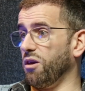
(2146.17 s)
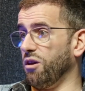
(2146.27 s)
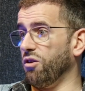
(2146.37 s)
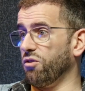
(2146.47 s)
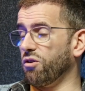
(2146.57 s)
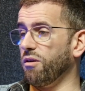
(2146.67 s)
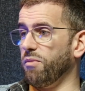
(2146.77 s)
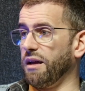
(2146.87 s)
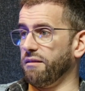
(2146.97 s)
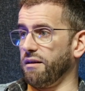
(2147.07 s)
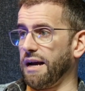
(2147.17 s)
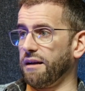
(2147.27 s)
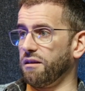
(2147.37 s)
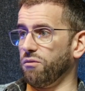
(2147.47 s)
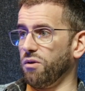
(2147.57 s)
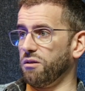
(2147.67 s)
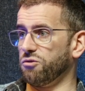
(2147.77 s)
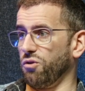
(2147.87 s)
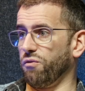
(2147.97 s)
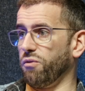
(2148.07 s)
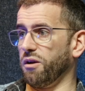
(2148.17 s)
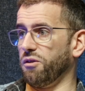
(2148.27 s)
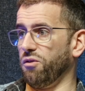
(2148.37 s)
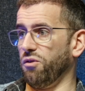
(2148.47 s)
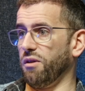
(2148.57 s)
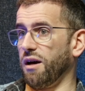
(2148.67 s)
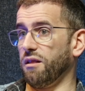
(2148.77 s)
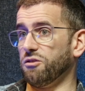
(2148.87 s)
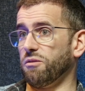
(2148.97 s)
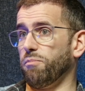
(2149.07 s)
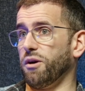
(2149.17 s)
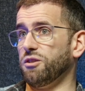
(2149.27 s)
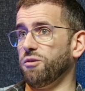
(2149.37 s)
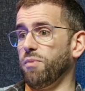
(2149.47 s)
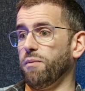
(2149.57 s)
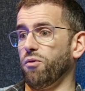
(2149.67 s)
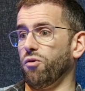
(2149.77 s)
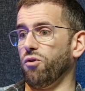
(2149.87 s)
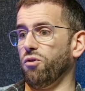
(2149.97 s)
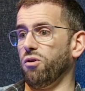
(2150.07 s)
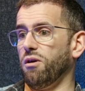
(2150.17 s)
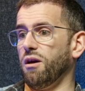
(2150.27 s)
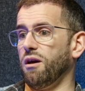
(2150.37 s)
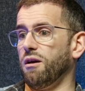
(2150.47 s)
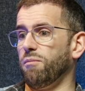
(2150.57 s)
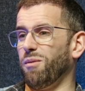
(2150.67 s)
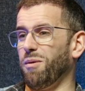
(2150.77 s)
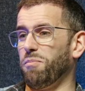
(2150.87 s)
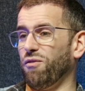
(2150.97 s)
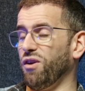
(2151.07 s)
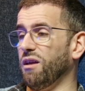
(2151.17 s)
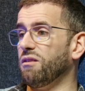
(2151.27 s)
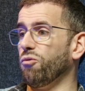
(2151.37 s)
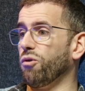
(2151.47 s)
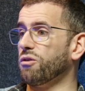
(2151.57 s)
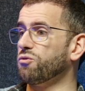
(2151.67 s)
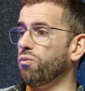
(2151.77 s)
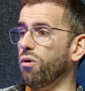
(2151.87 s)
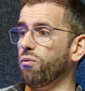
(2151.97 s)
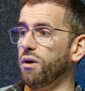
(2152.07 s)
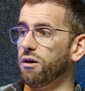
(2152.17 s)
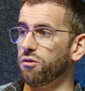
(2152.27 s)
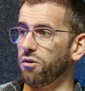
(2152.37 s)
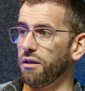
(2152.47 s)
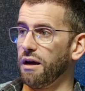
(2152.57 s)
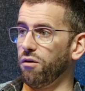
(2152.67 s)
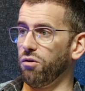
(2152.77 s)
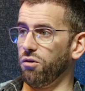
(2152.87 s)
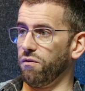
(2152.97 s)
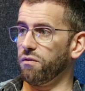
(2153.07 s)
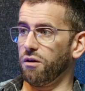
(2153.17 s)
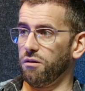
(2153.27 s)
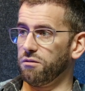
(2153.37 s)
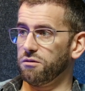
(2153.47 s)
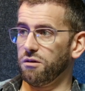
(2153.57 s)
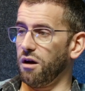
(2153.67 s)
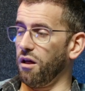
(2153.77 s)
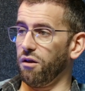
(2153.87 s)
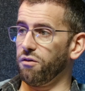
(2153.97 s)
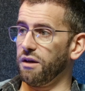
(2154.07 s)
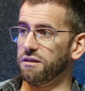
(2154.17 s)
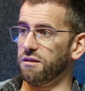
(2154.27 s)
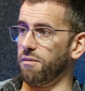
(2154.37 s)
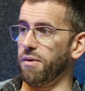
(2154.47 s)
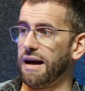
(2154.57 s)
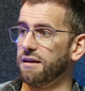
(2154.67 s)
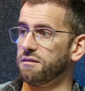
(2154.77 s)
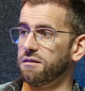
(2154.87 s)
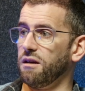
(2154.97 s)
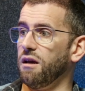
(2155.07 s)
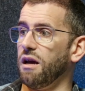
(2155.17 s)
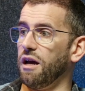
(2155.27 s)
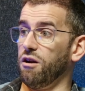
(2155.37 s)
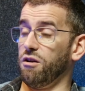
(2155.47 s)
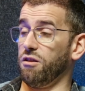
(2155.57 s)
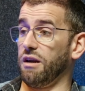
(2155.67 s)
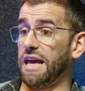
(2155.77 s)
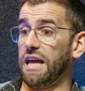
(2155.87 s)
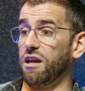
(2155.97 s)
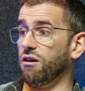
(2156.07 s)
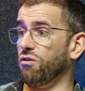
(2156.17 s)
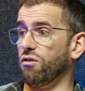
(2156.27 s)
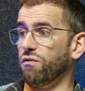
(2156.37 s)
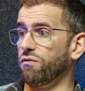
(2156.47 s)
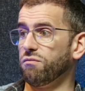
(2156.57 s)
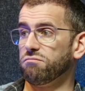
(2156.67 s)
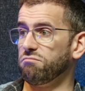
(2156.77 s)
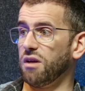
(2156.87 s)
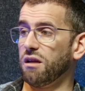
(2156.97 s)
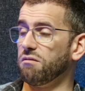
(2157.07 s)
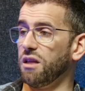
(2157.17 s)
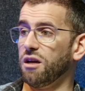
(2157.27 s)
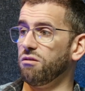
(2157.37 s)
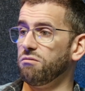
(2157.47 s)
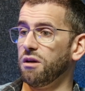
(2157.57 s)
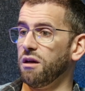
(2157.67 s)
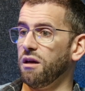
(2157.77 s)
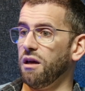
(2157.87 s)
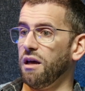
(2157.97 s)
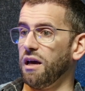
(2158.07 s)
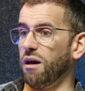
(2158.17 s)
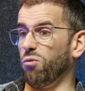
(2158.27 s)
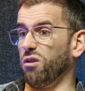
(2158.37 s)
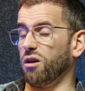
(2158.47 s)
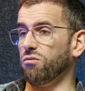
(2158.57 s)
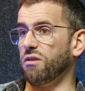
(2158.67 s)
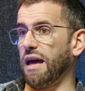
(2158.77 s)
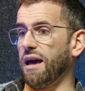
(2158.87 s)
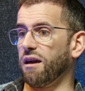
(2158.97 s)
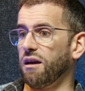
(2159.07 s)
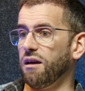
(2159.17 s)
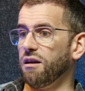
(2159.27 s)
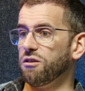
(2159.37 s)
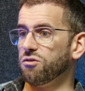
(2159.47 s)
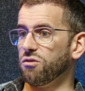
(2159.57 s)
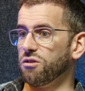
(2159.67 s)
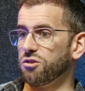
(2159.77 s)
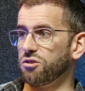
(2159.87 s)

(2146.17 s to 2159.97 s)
you're going to be interacting with software to do that. There's a bunch of people who maybe pivoted towards what we are doing now, who have done other things in the past in another area of like legal or legal tech. So there's